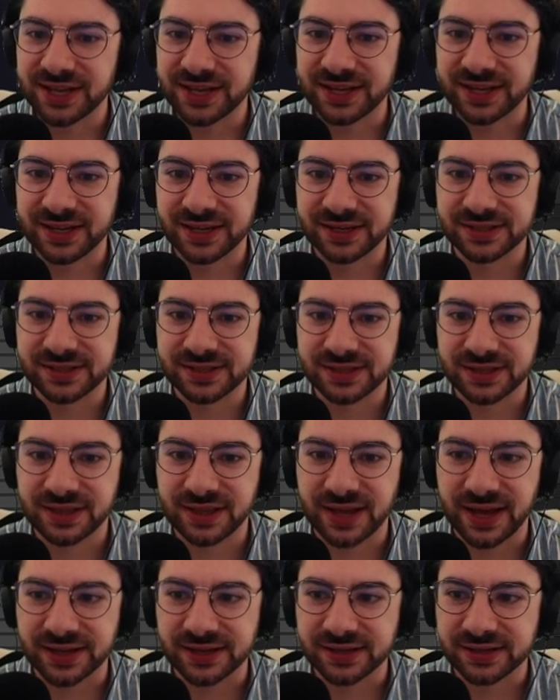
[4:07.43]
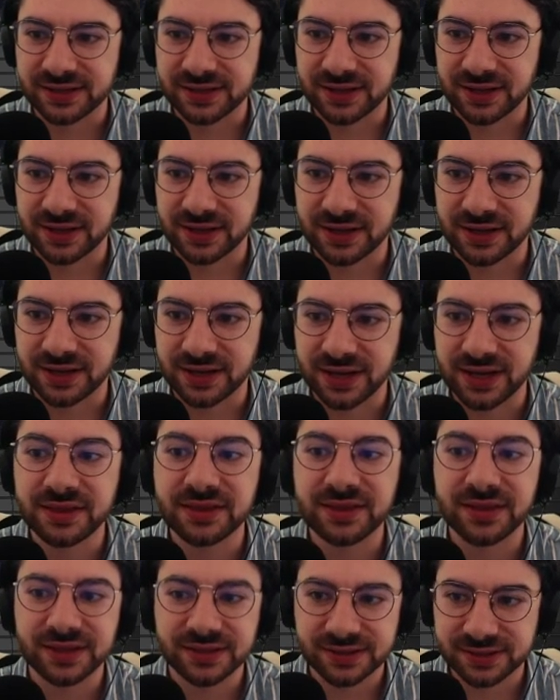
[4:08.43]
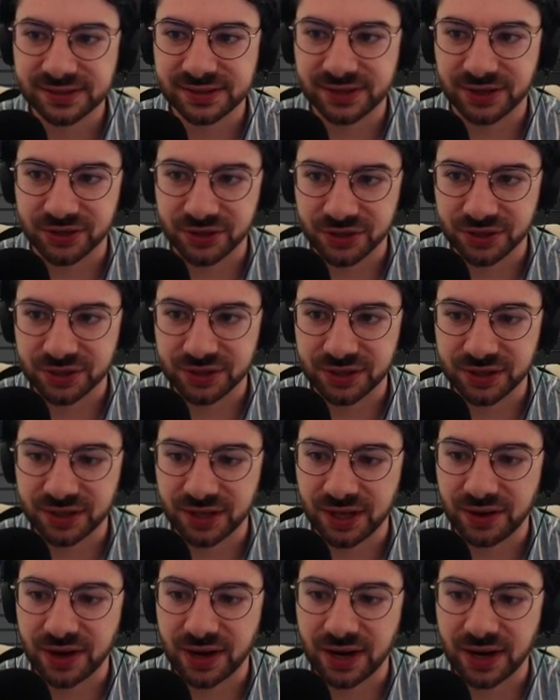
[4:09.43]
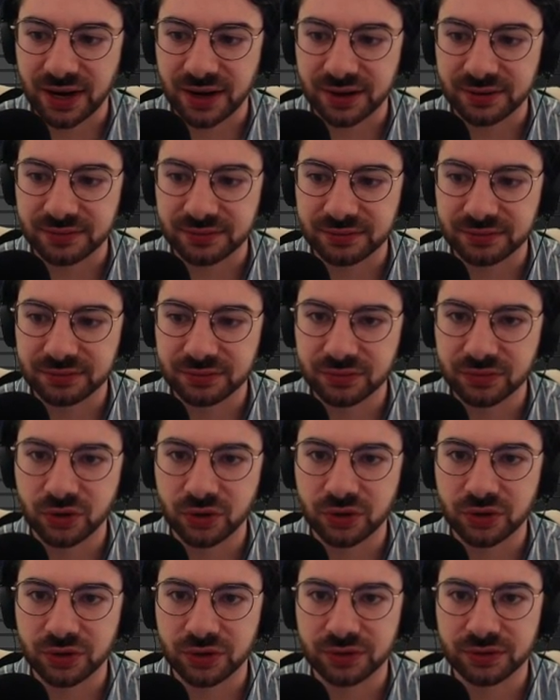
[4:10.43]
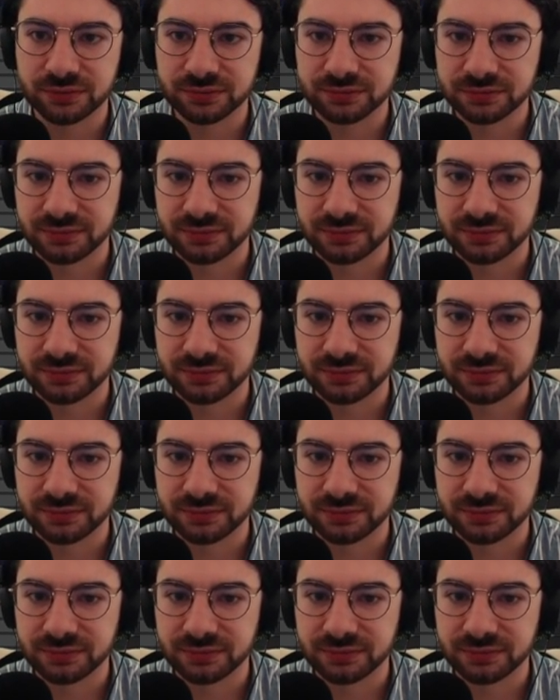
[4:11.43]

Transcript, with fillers: is that uh, in this dungeon there are more